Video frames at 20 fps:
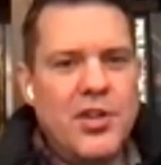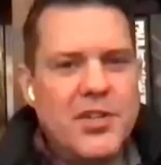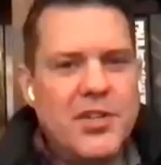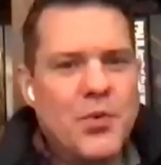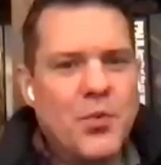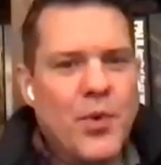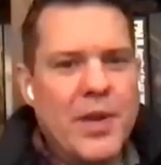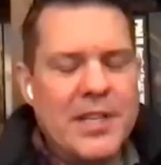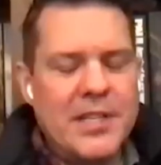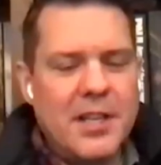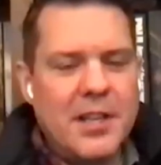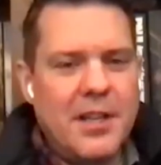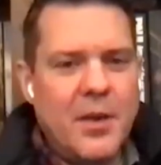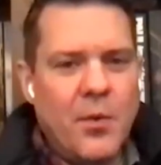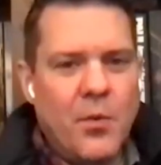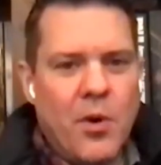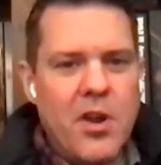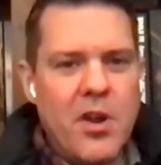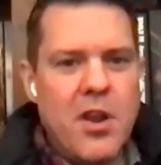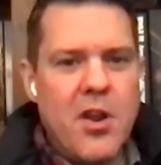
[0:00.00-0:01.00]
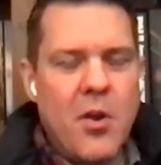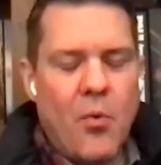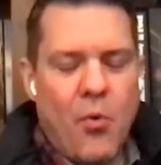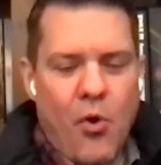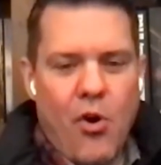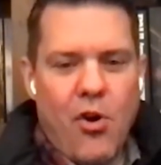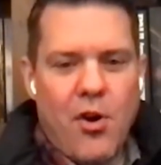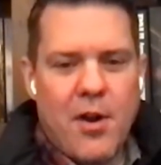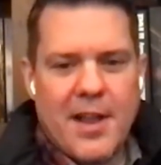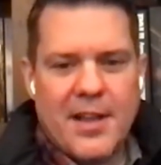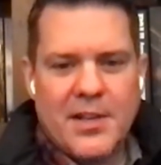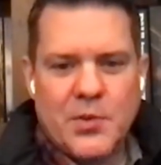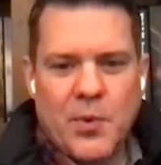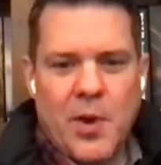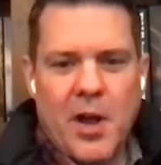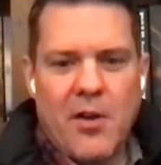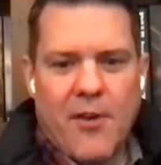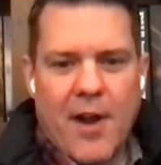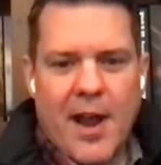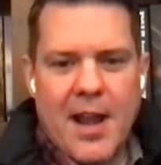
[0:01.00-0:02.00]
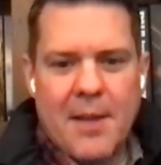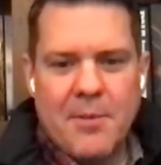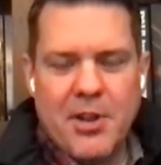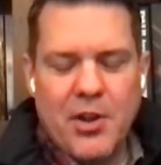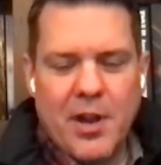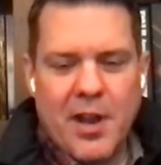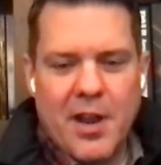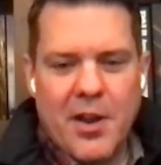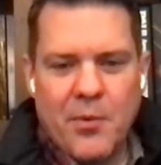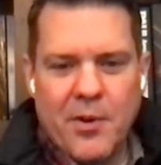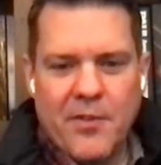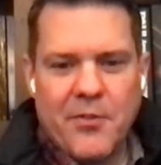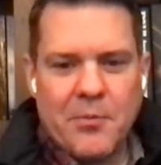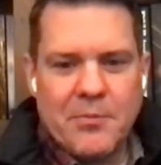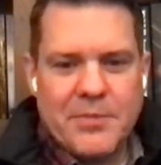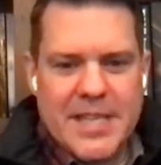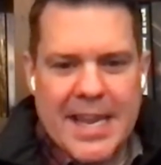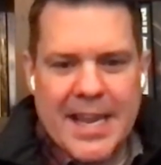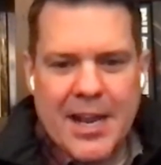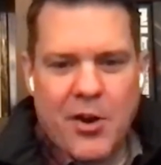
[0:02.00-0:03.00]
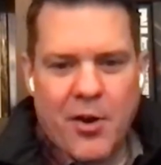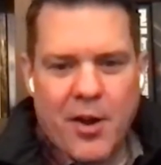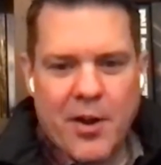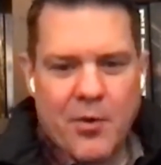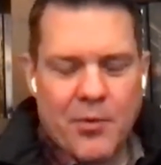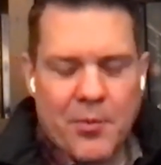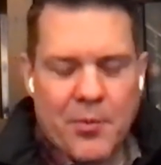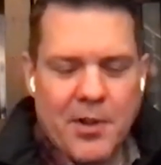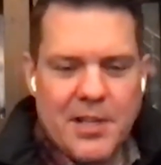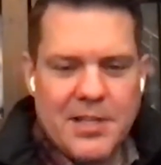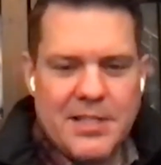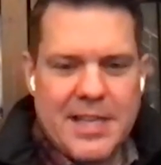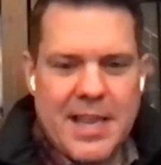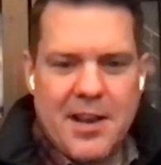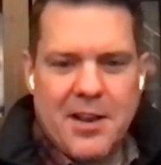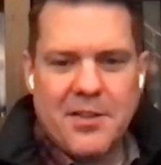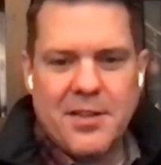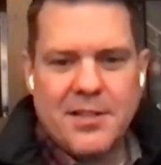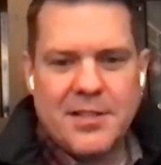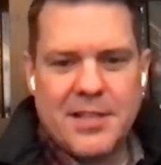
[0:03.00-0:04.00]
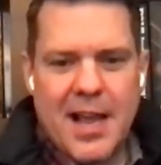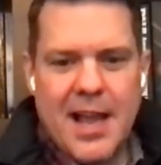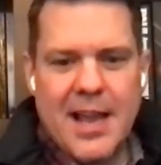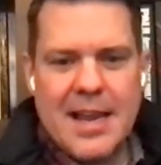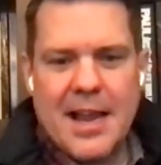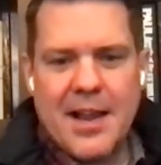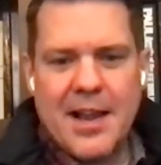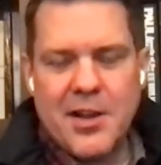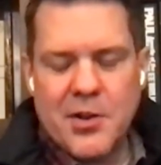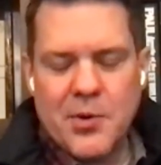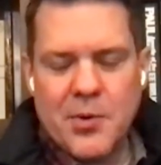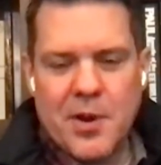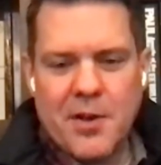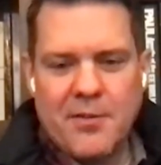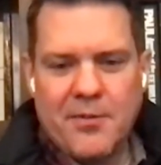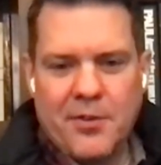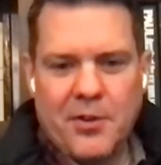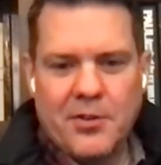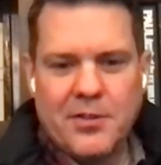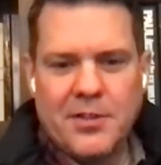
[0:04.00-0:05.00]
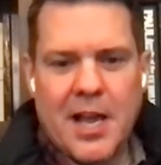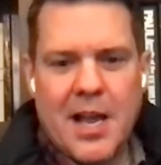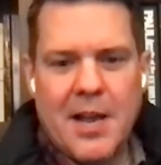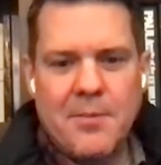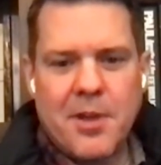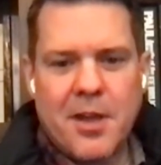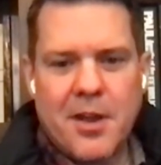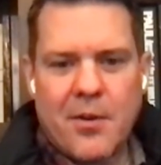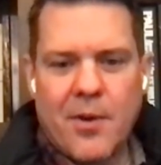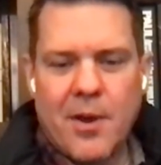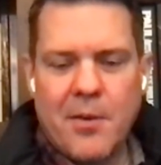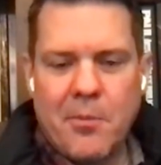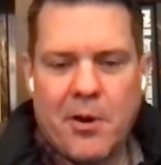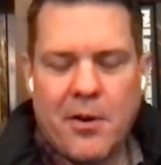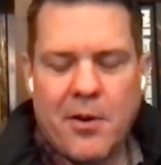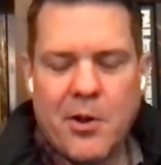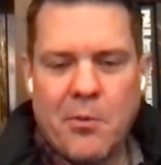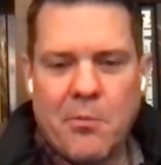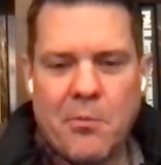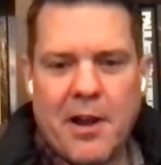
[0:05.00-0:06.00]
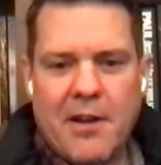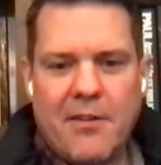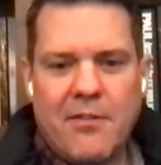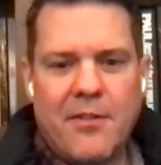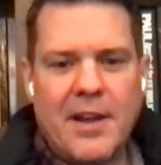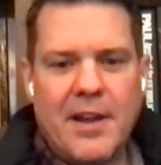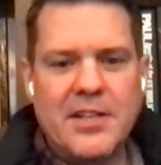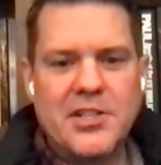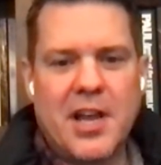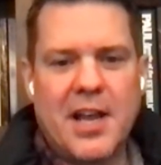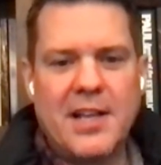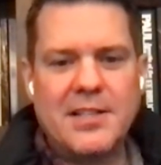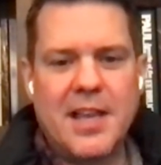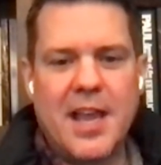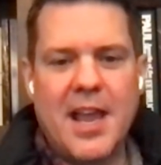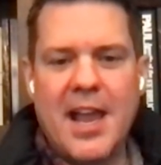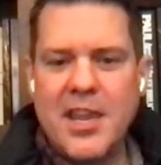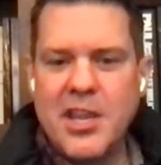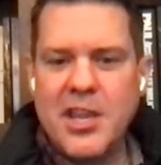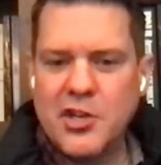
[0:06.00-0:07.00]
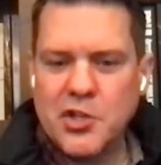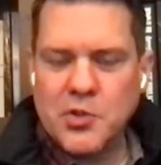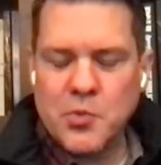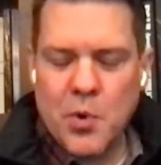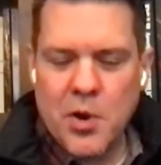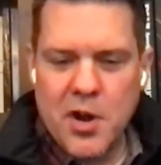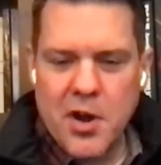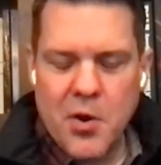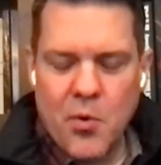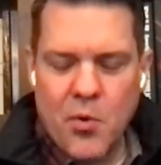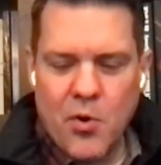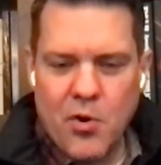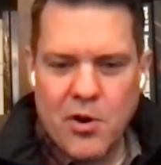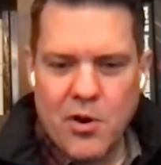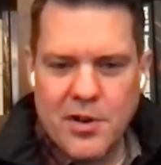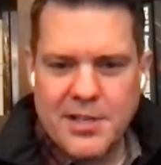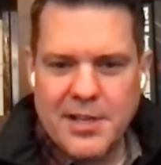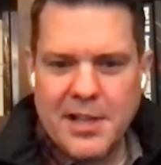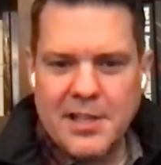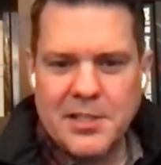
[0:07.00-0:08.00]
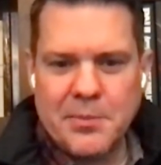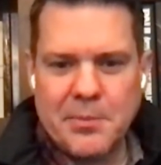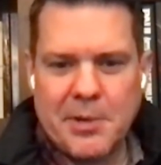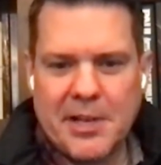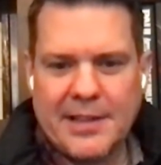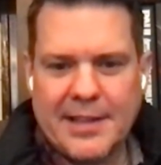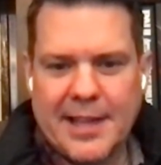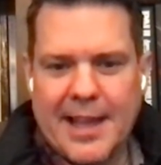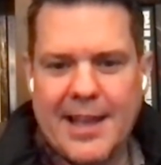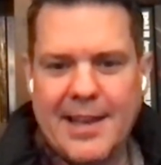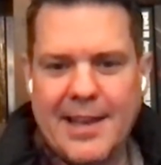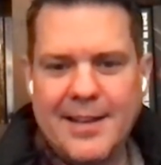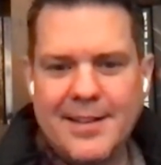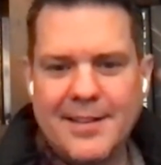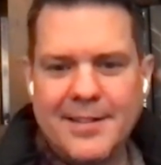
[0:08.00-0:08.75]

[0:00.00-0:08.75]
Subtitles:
just recently won an award as well, right? I mean, you kind of went from tinkering with real estate on the side. Now you're doing it full time. You got a Red Barn Homebuyer franchise, and you just won an award. Tell us about that.